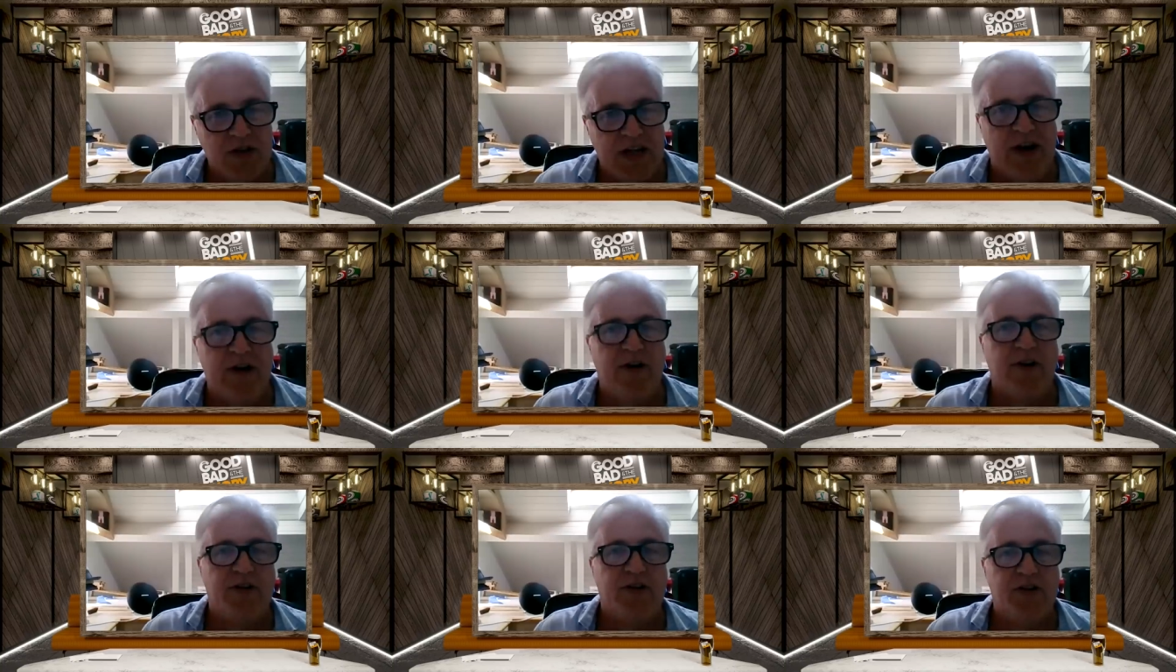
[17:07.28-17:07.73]

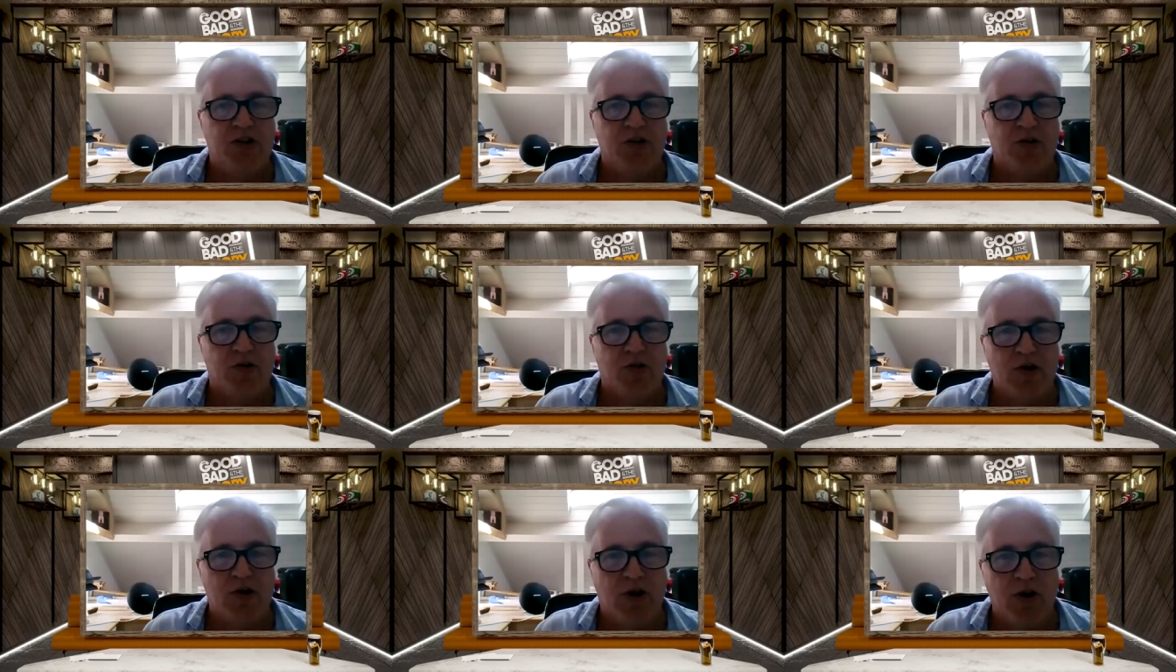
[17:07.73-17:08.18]
Gareth
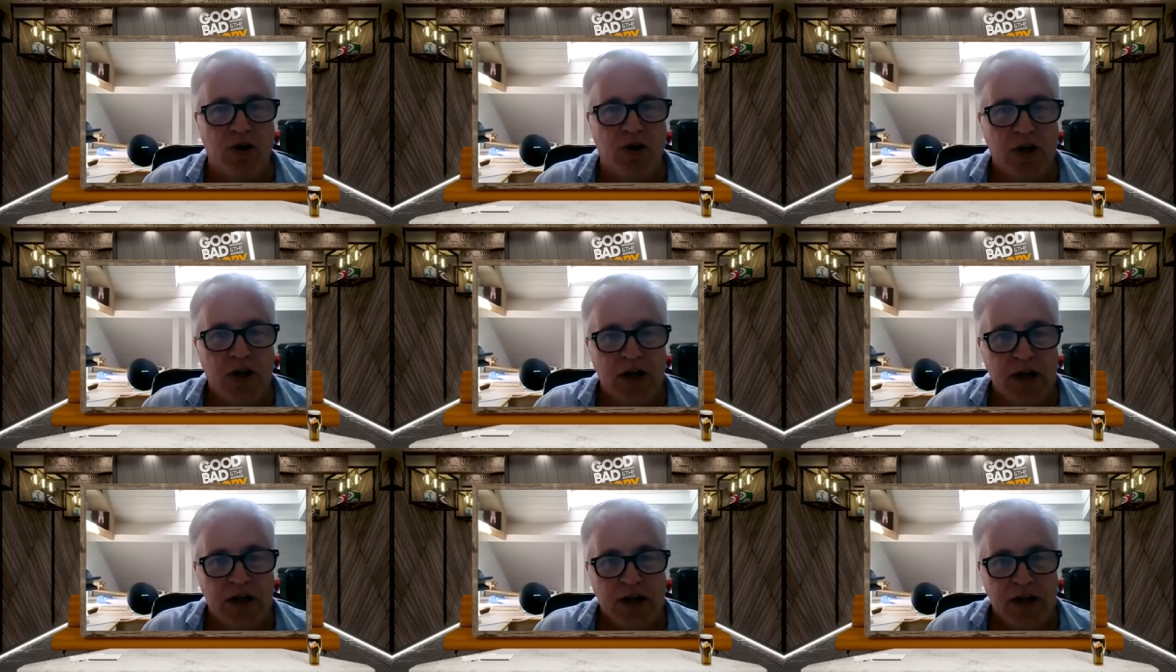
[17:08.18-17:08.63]
Chilcott.
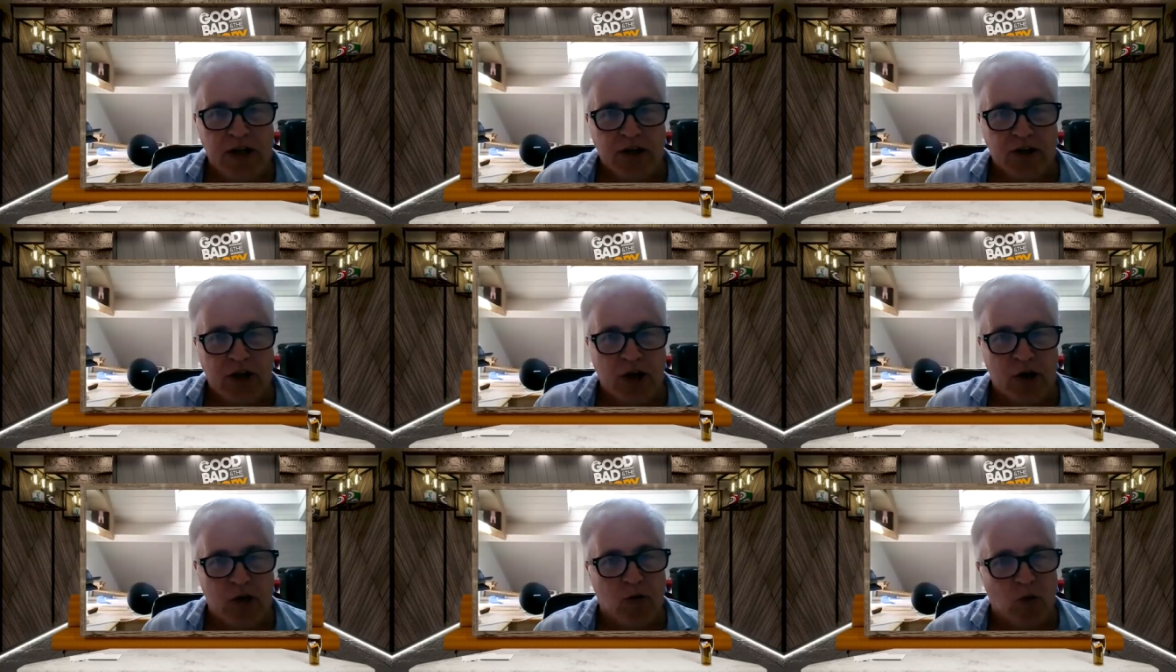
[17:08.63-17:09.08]

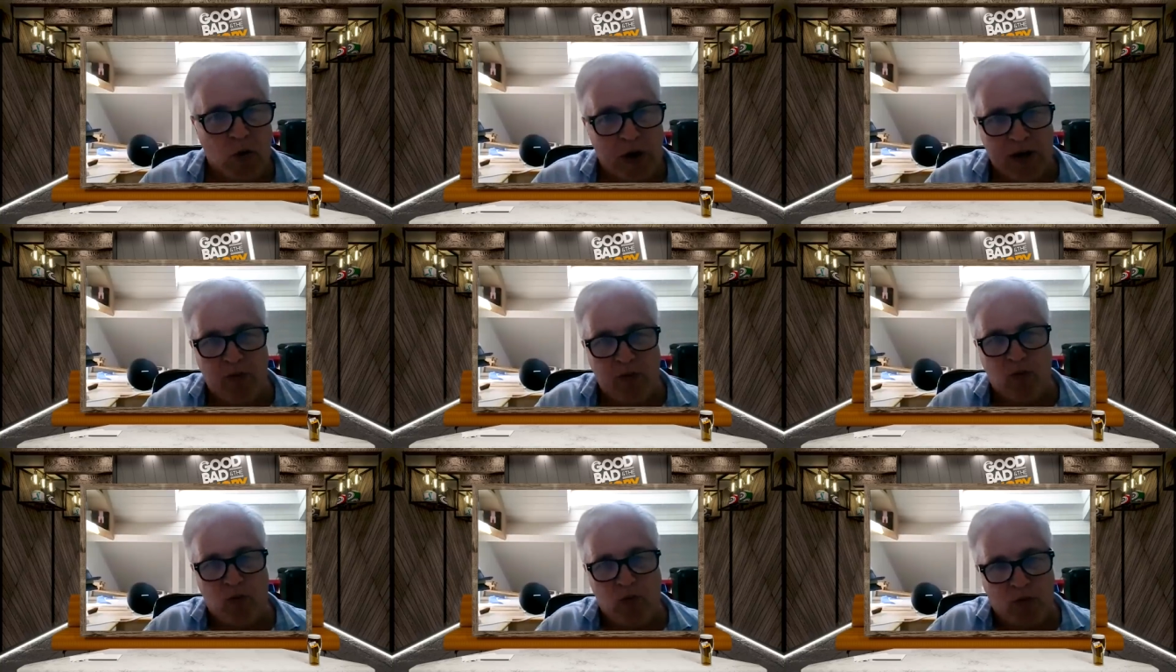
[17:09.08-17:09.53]
So
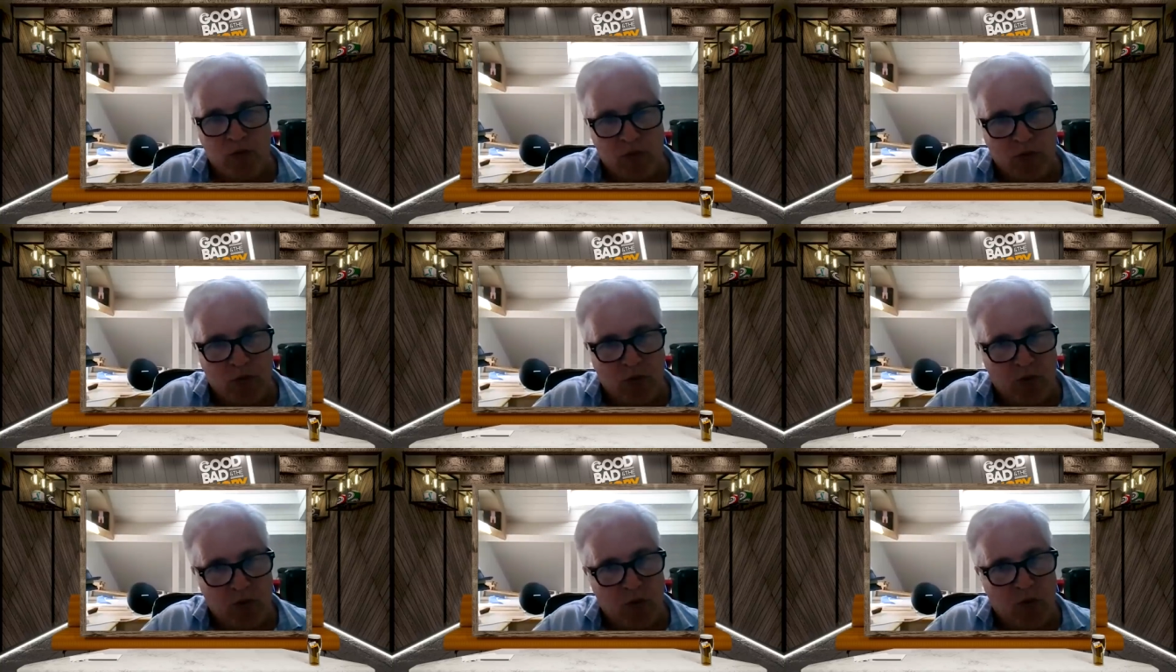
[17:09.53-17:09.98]
we,
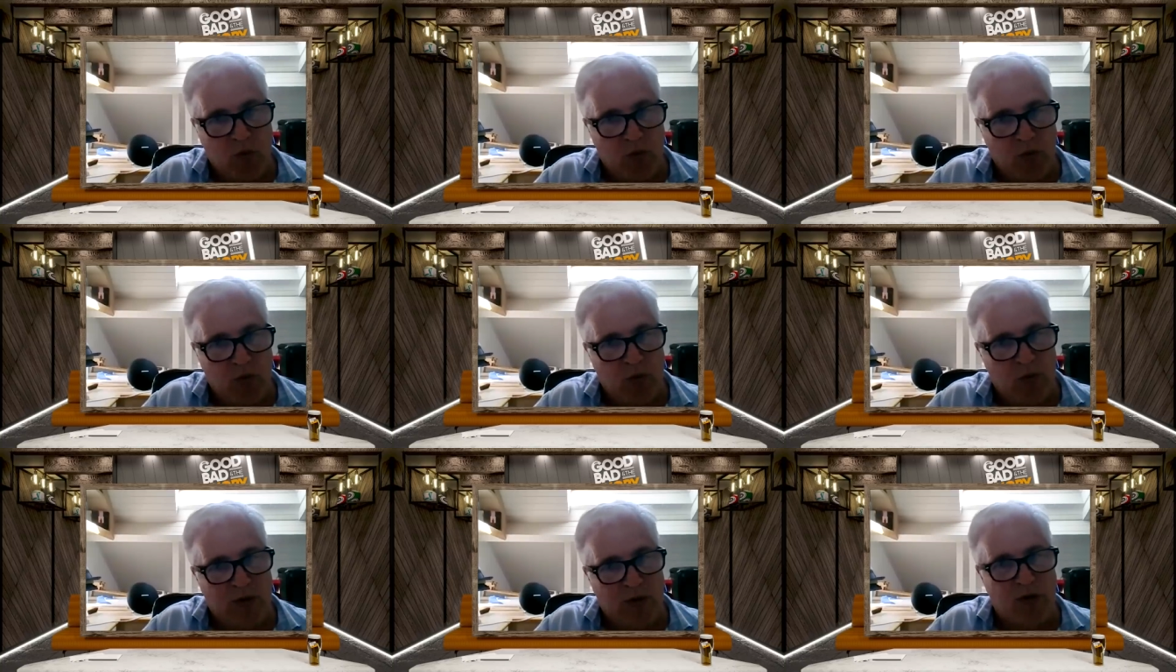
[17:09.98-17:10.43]

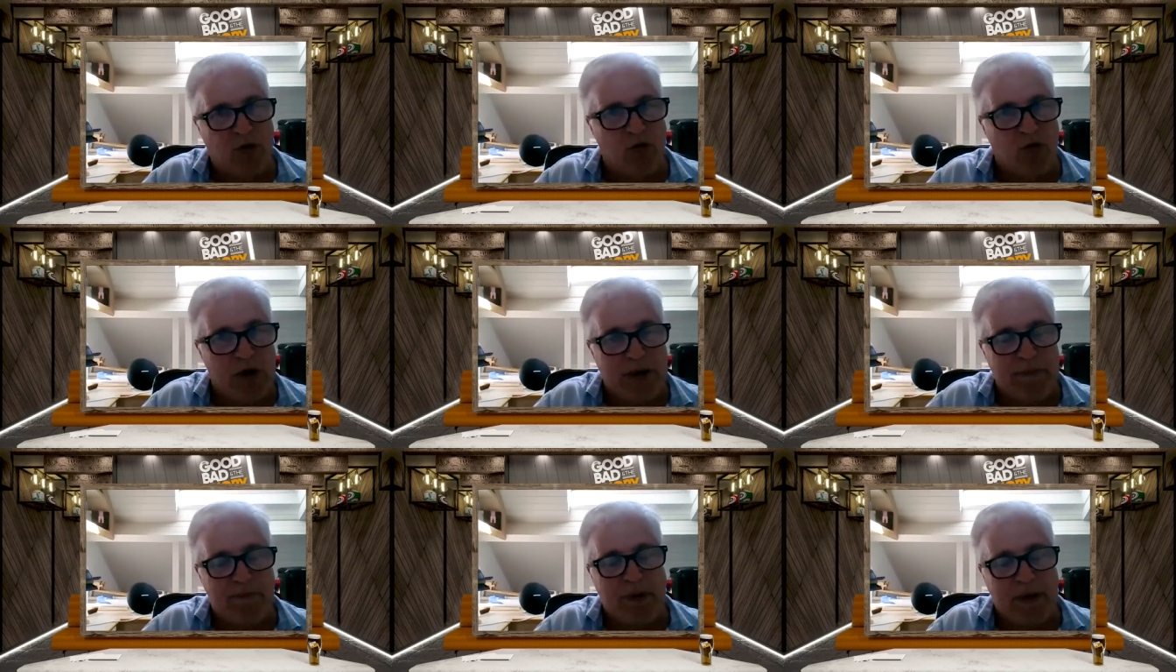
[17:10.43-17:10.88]

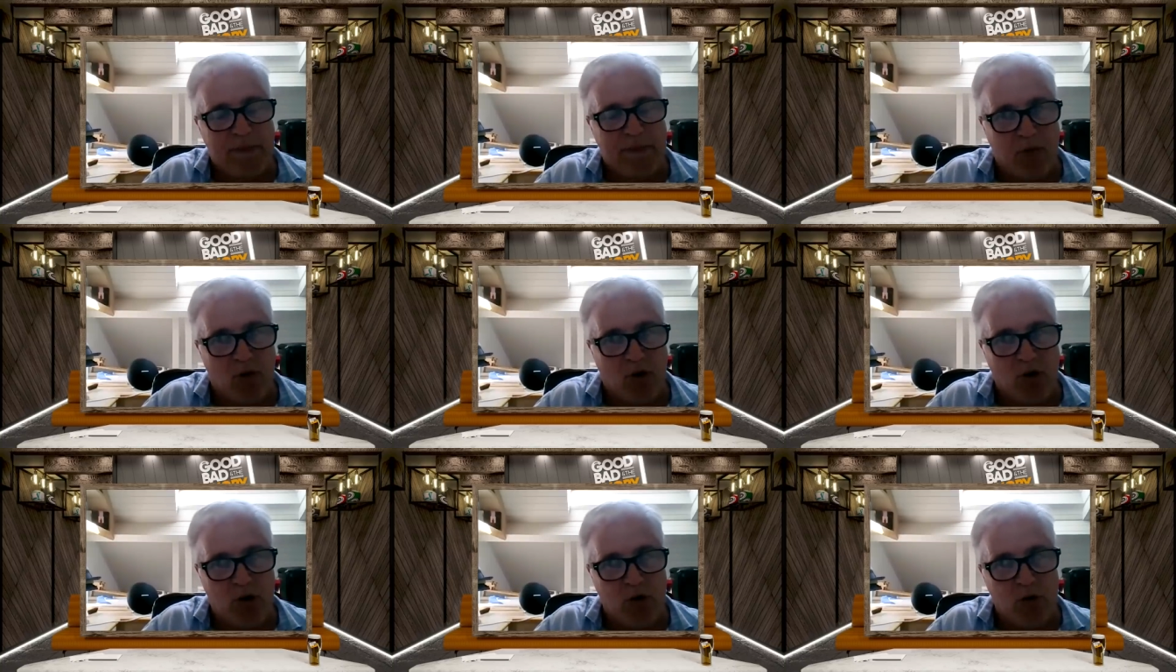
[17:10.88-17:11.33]
three
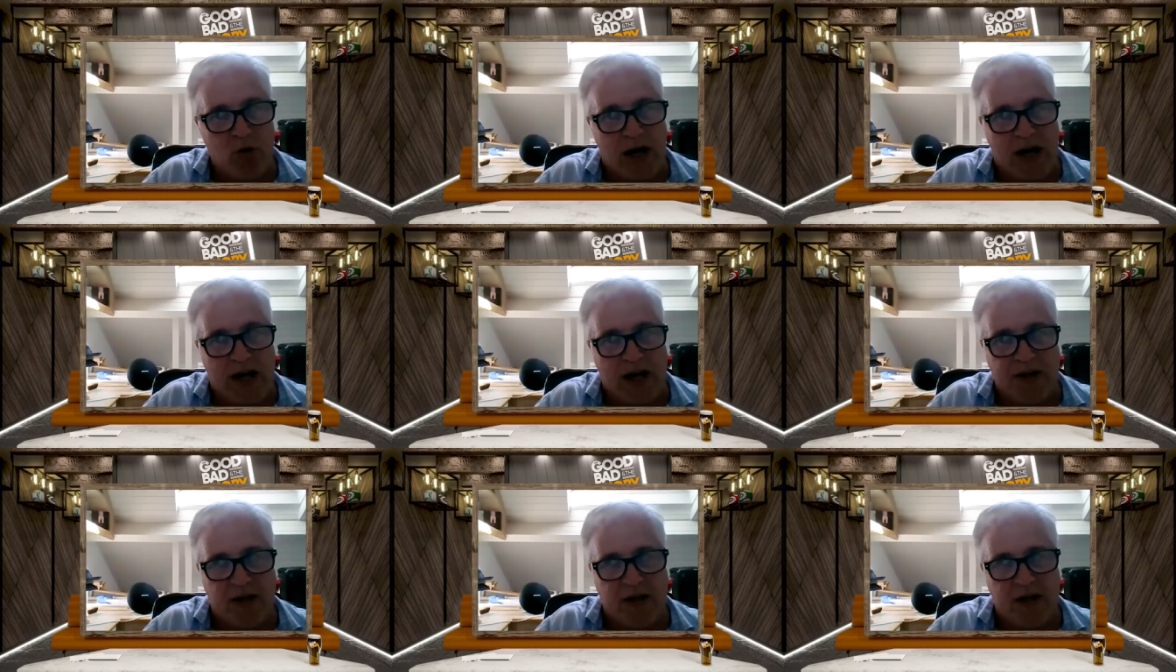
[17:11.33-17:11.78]
people who
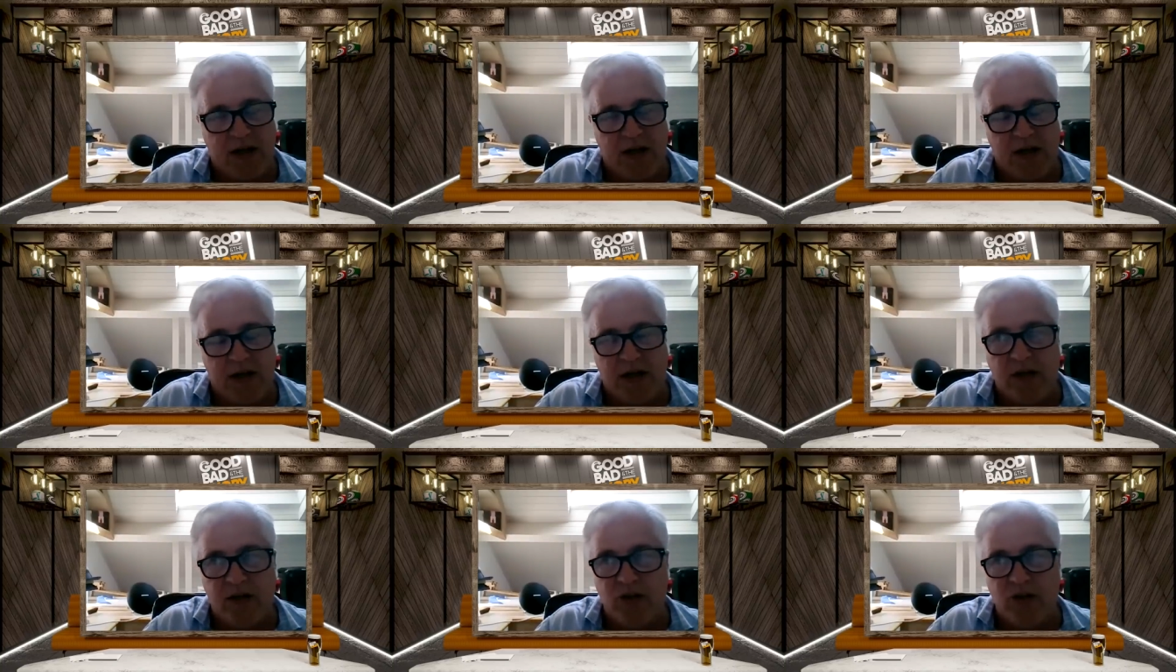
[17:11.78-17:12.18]
had,